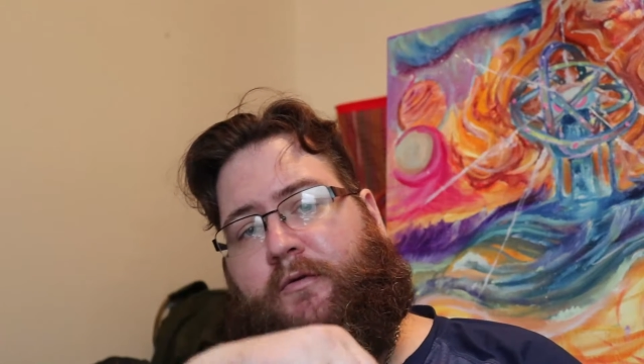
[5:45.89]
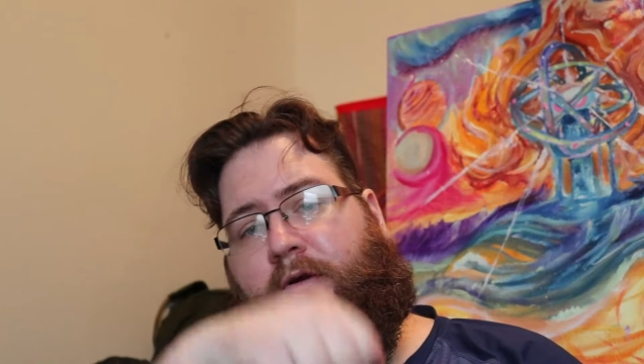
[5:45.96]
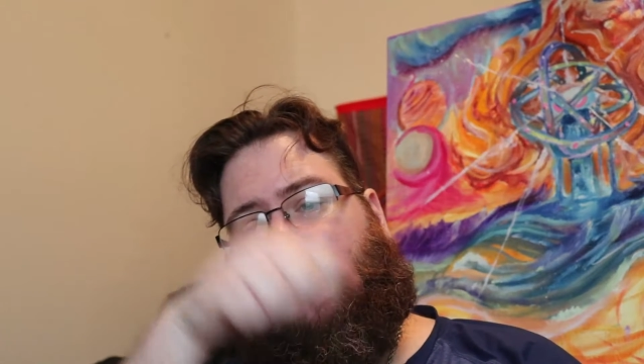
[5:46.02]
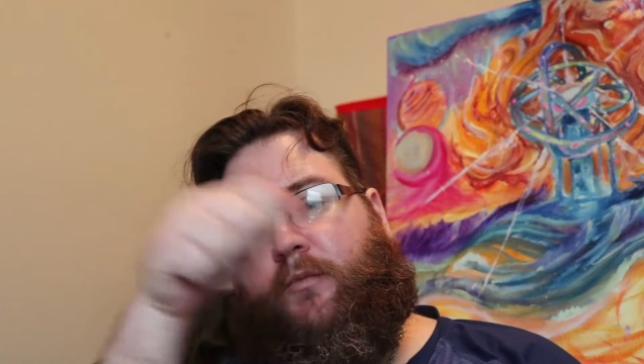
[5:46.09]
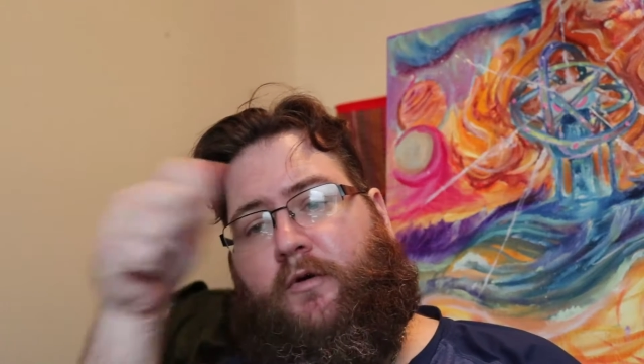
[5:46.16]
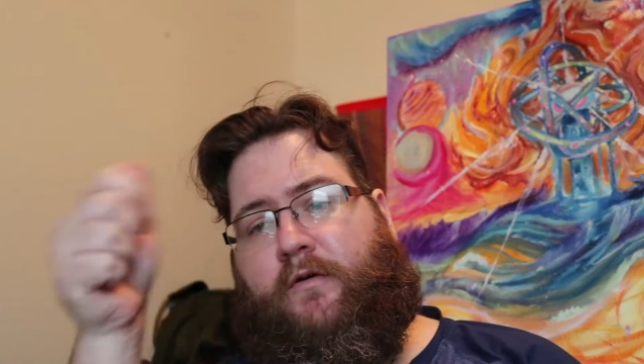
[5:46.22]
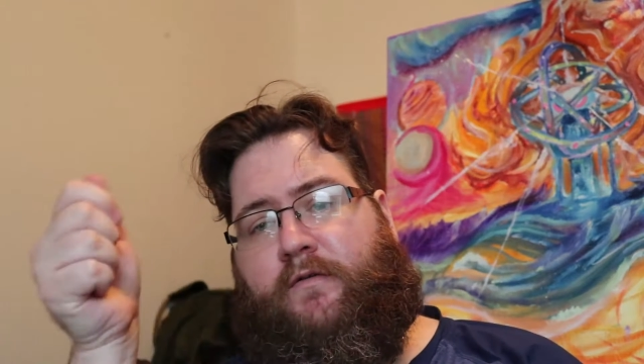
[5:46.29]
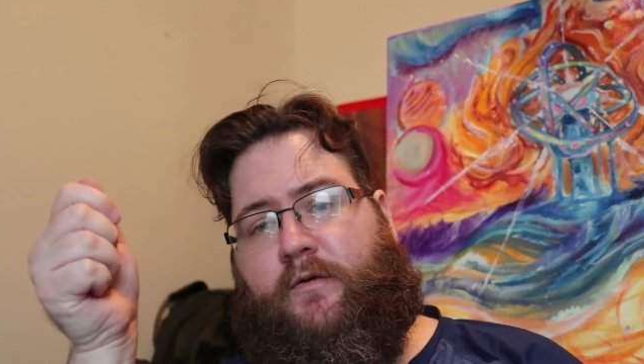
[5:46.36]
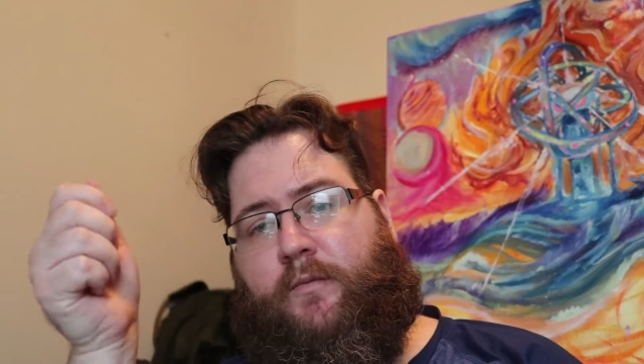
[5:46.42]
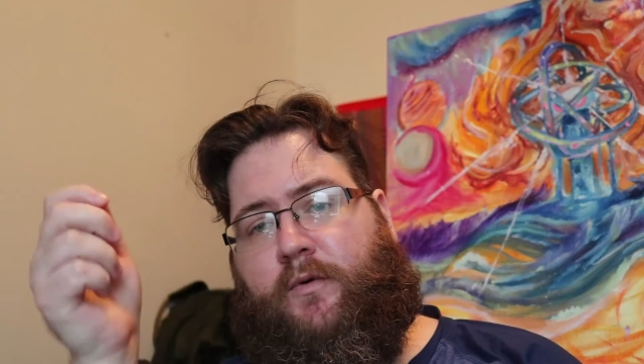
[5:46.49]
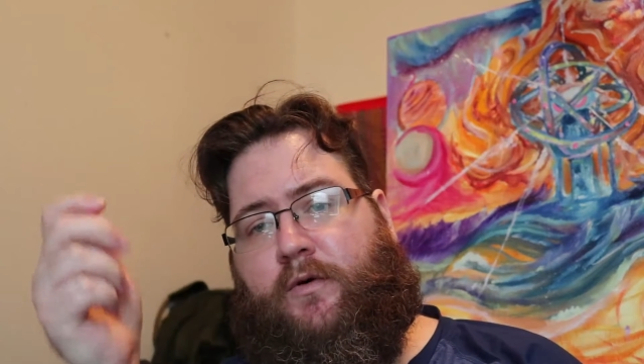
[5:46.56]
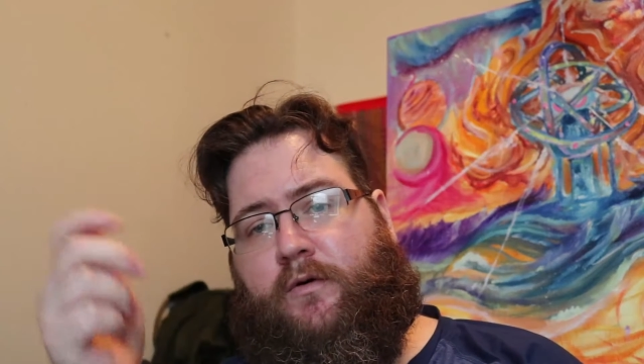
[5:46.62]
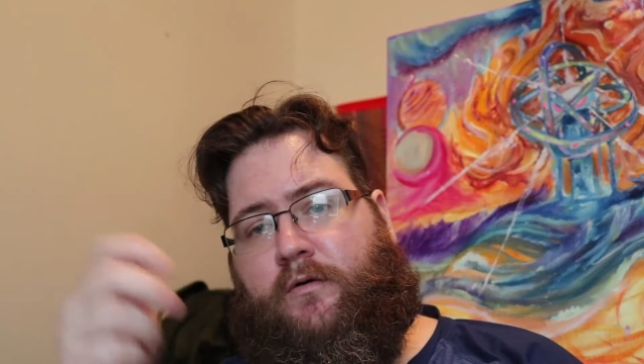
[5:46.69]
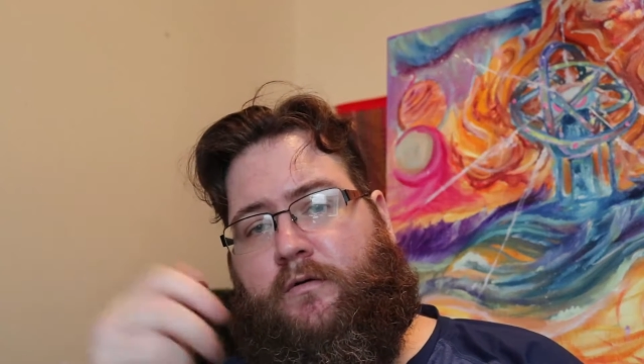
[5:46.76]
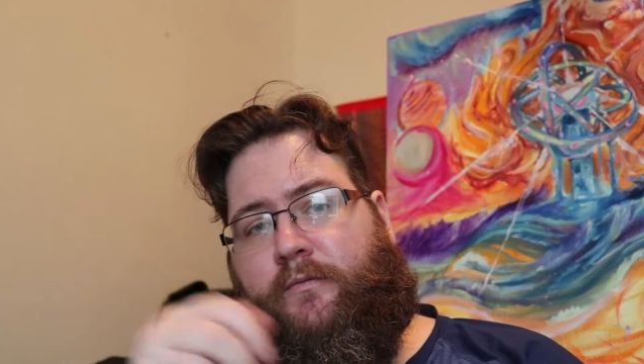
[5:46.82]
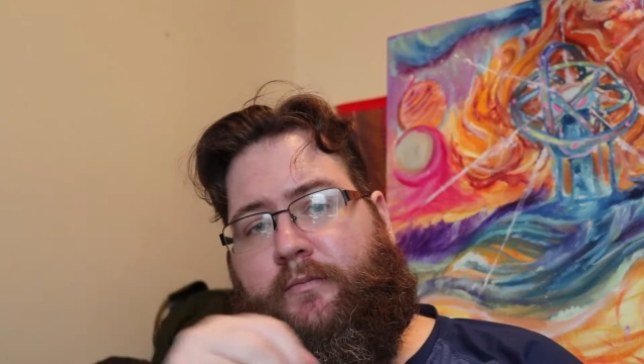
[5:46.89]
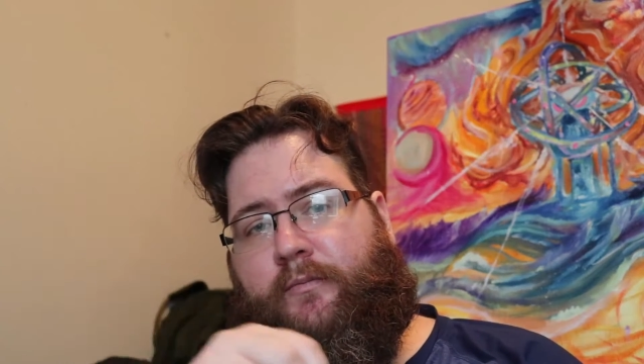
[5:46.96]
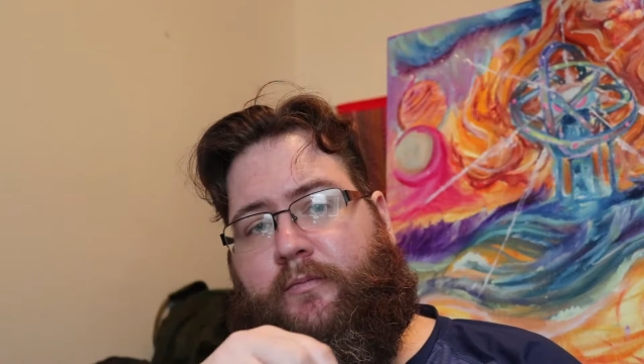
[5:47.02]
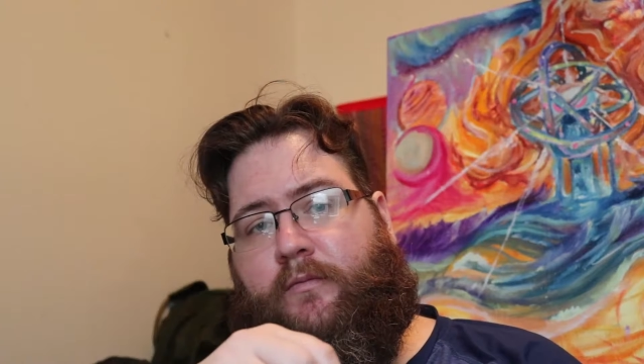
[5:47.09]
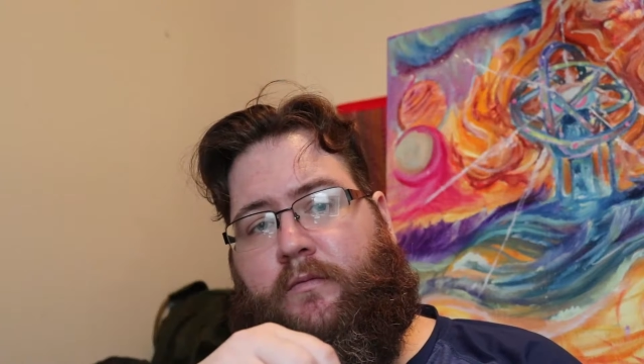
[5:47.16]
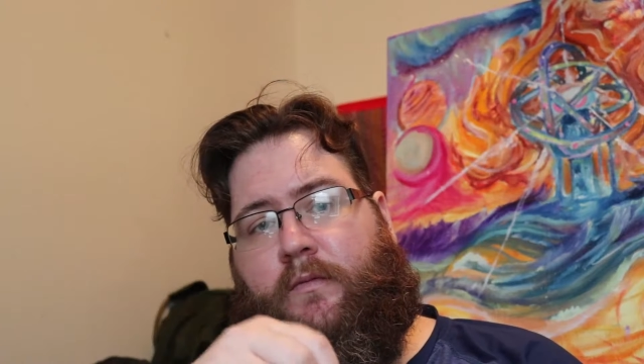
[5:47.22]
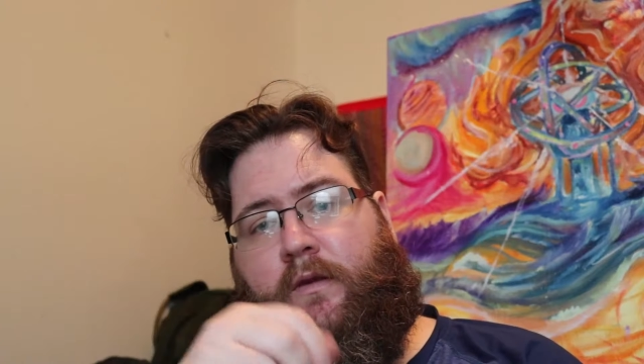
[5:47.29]
removable
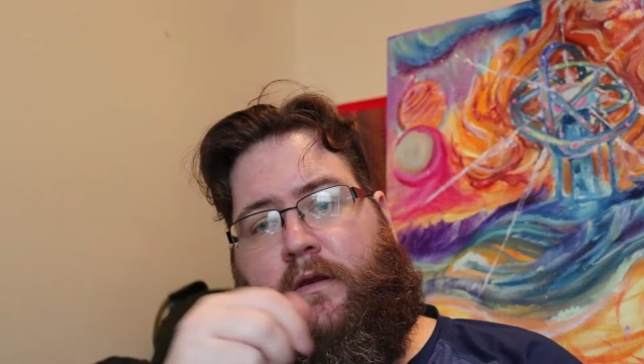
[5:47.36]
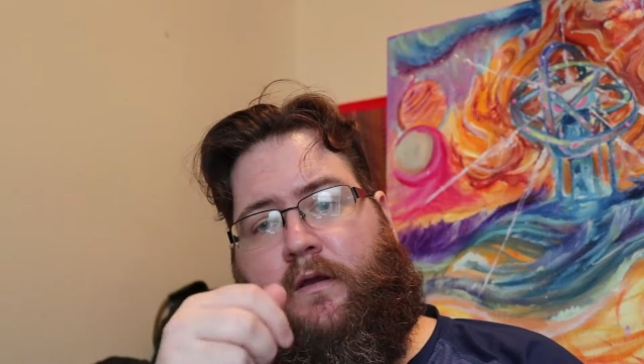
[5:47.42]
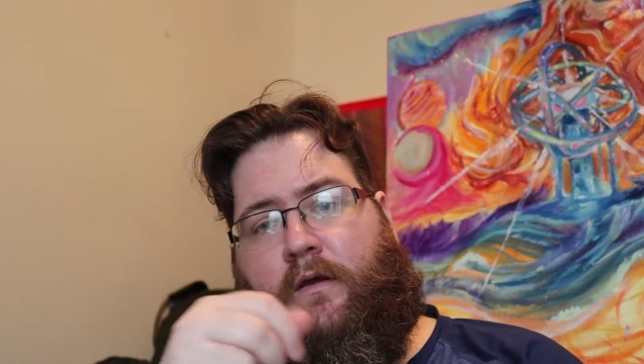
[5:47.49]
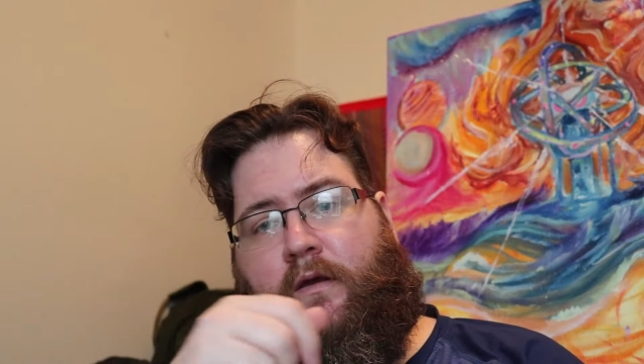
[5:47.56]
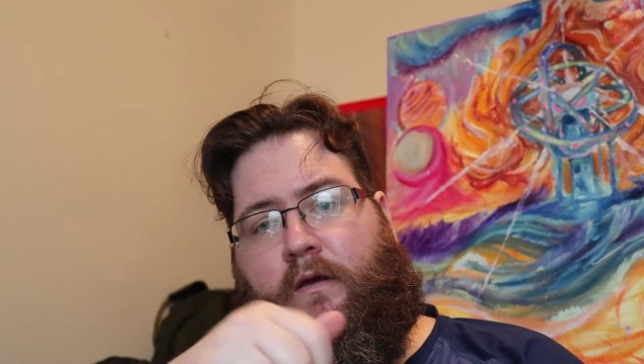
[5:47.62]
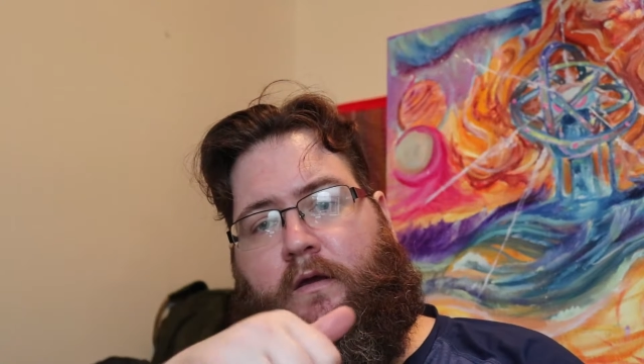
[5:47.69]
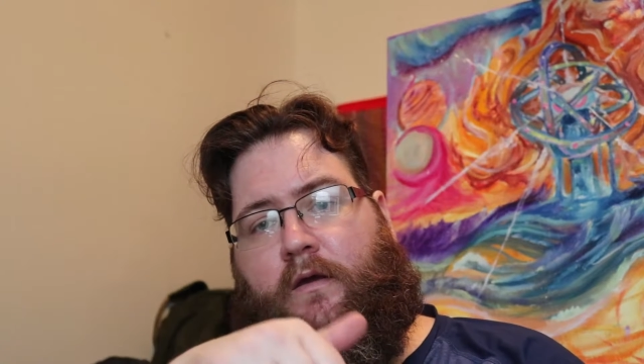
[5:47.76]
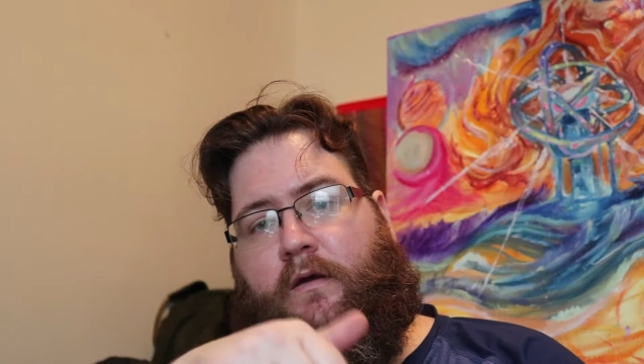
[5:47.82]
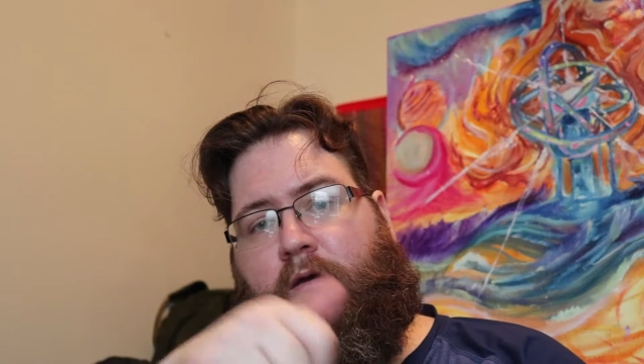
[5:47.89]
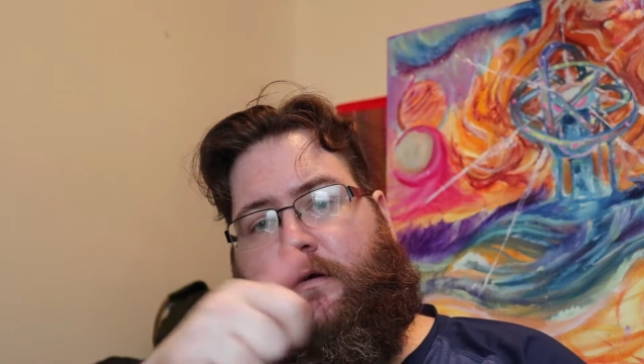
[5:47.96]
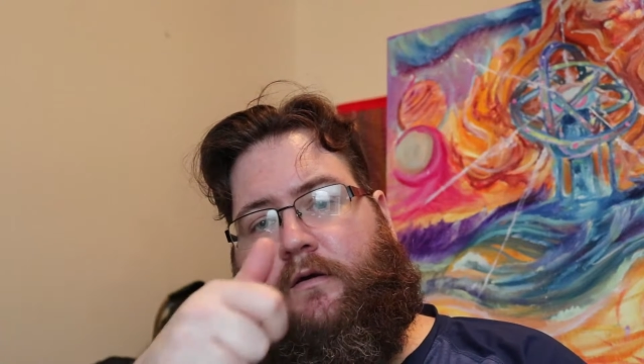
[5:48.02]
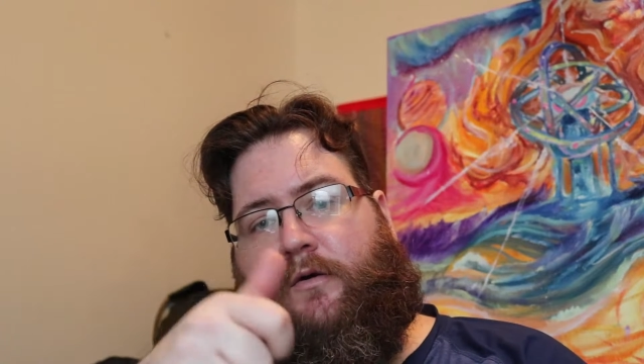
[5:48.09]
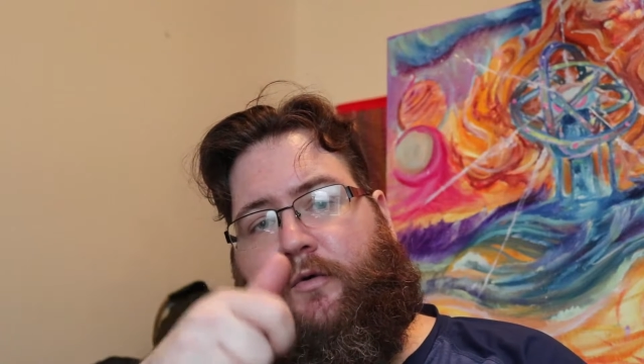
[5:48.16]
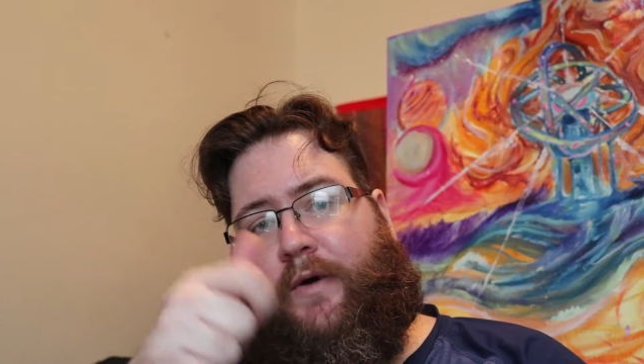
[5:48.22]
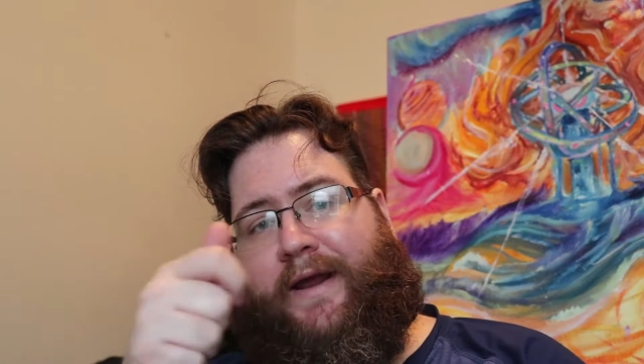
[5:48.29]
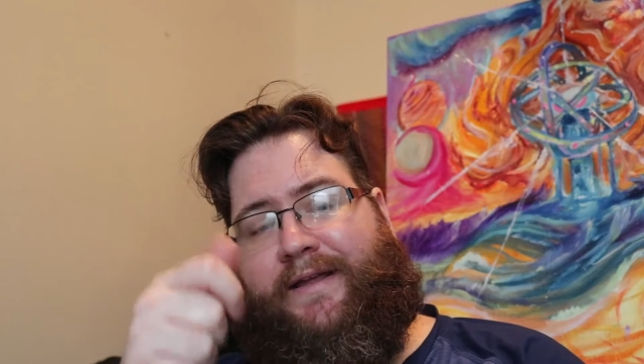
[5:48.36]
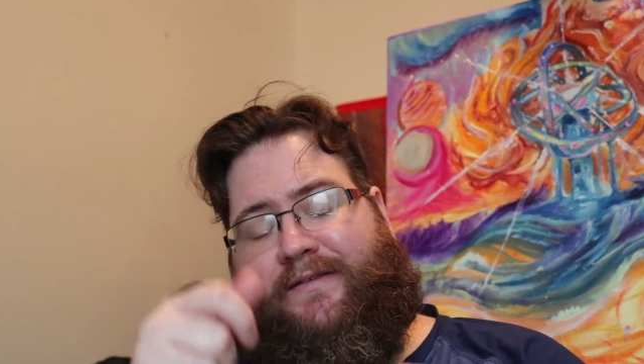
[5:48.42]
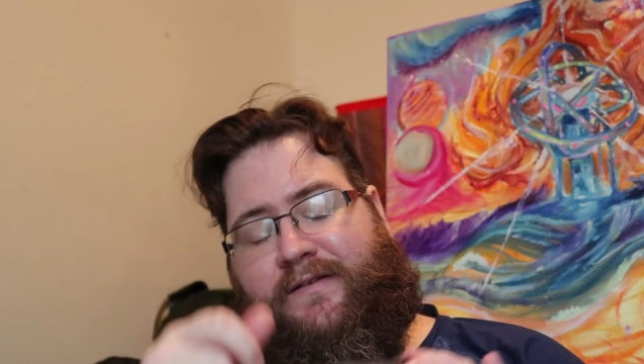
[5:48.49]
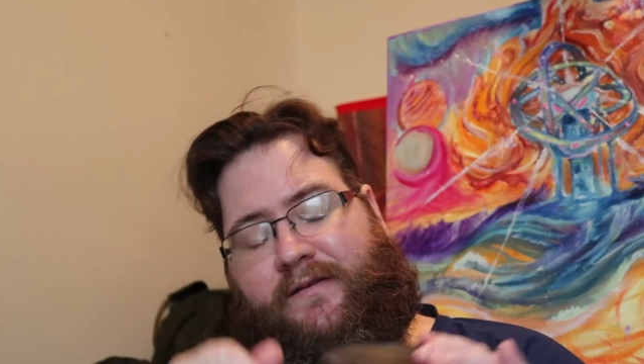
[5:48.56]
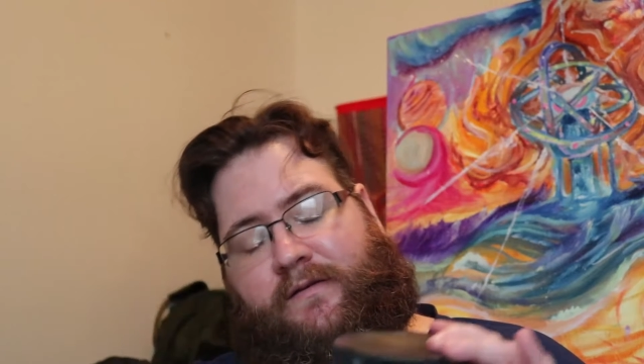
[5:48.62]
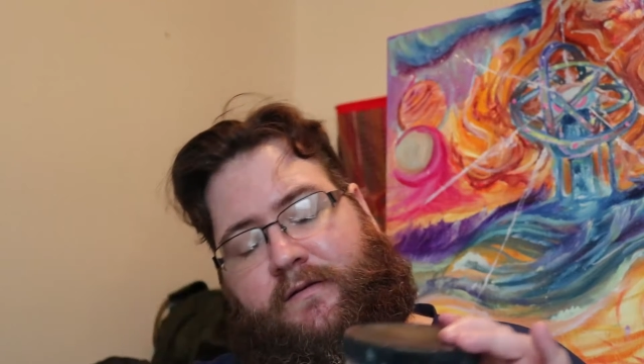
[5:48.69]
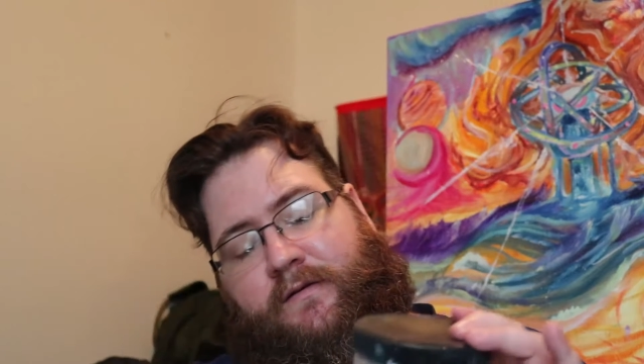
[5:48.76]

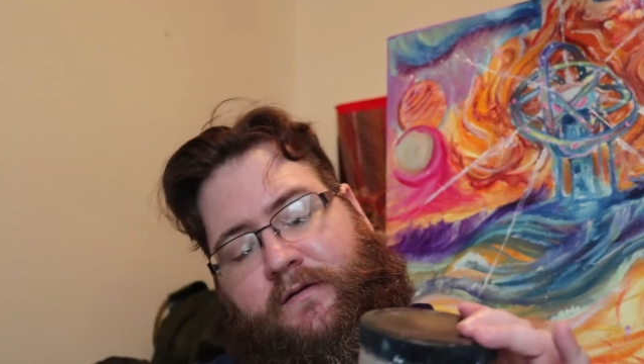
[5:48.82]
grate.